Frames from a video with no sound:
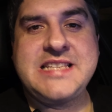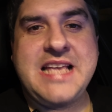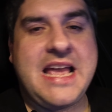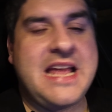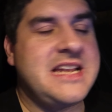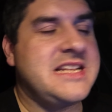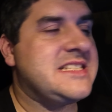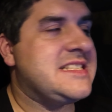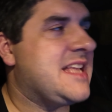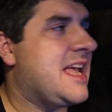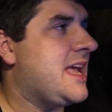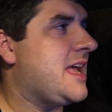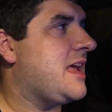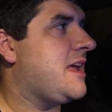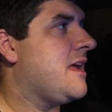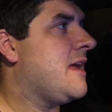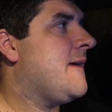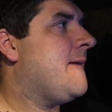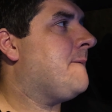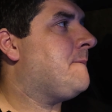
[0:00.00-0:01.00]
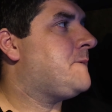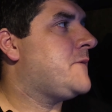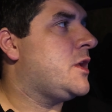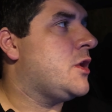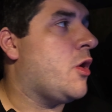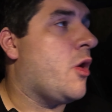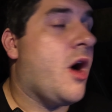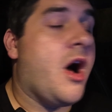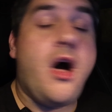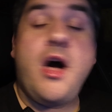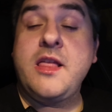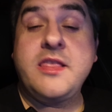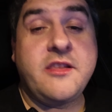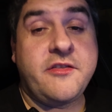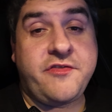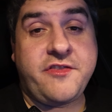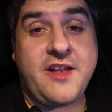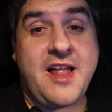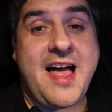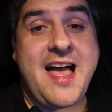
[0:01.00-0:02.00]
They had to stay, you know, on the
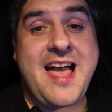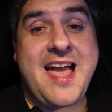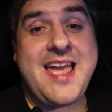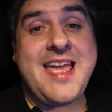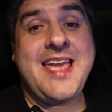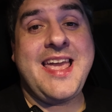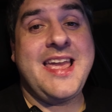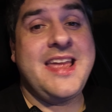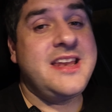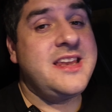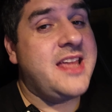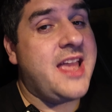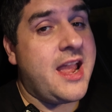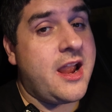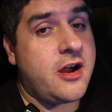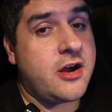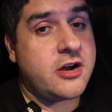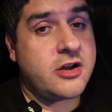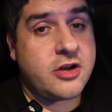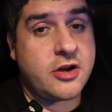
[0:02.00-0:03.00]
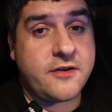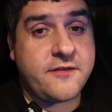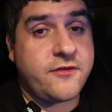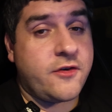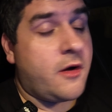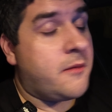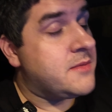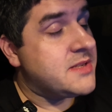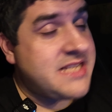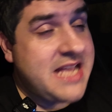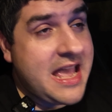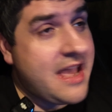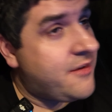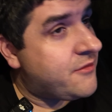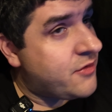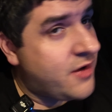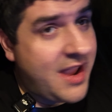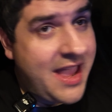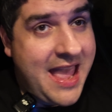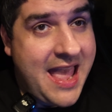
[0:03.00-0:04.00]
fly, in character for almost
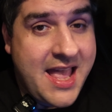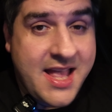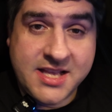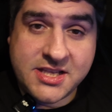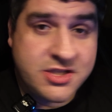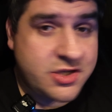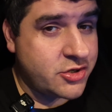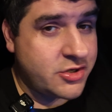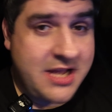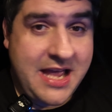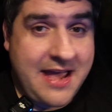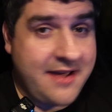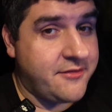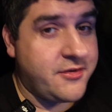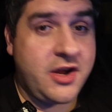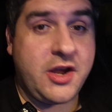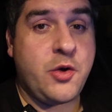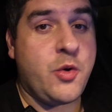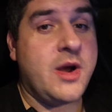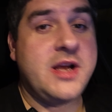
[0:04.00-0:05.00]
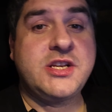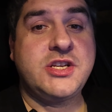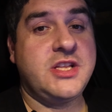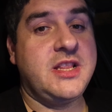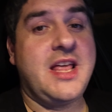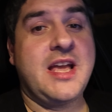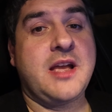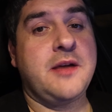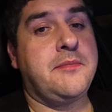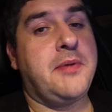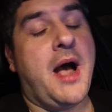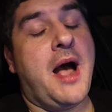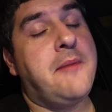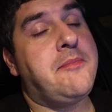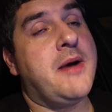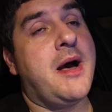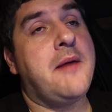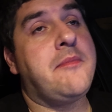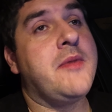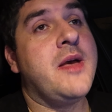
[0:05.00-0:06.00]
every answer to every question that could
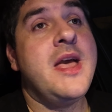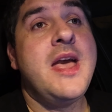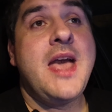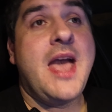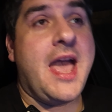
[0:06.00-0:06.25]
pop up.